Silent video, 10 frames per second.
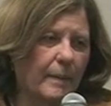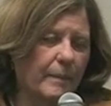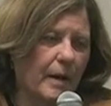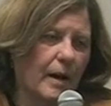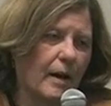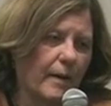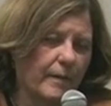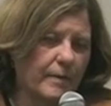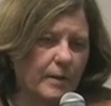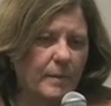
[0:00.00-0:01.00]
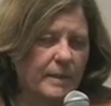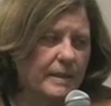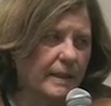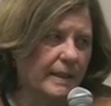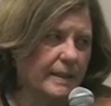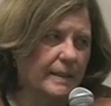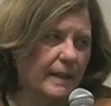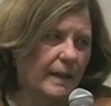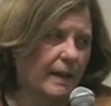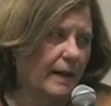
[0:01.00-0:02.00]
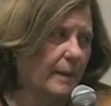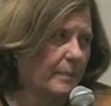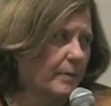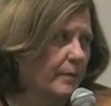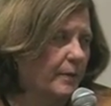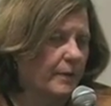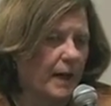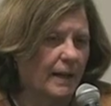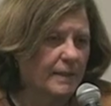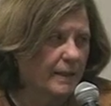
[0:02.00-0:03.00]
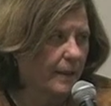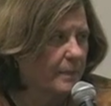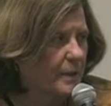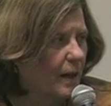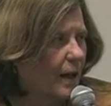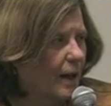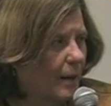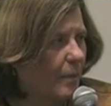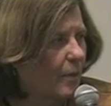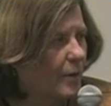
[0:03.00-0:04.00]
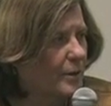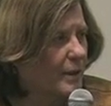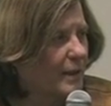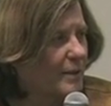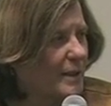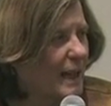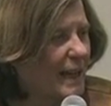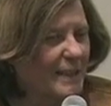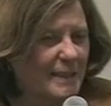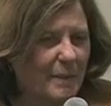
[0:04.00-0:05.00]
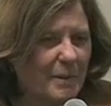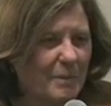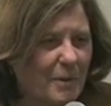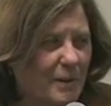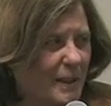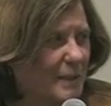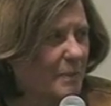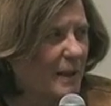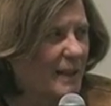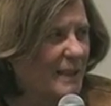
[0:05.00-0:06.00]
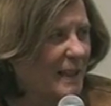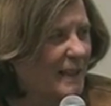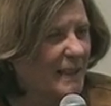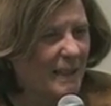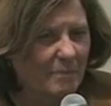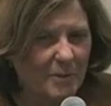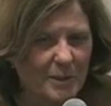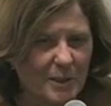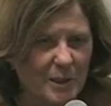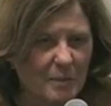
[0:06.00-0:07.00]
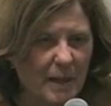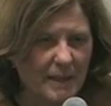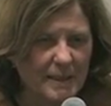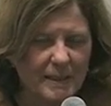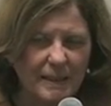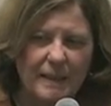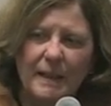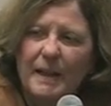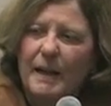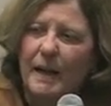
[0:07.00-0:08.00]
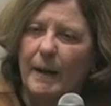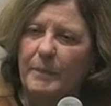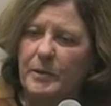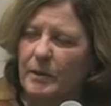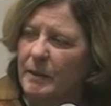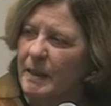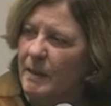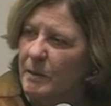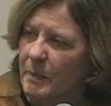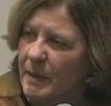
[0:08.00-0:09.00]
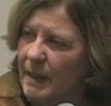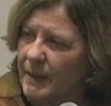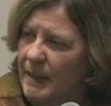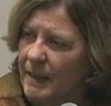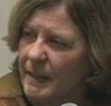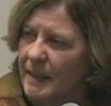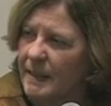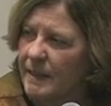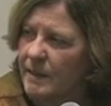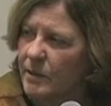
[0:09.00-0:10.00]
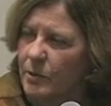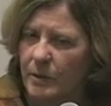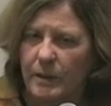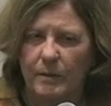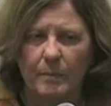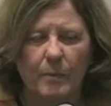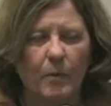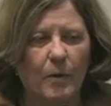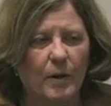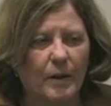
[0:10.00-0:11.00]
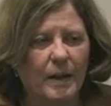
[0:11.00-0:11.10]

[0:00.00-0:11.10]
of human studies, proof of concepts, or as you'll hear today, some of the work that's being done in precision medicine. Certainly there's been nothing, I think, that's engendered more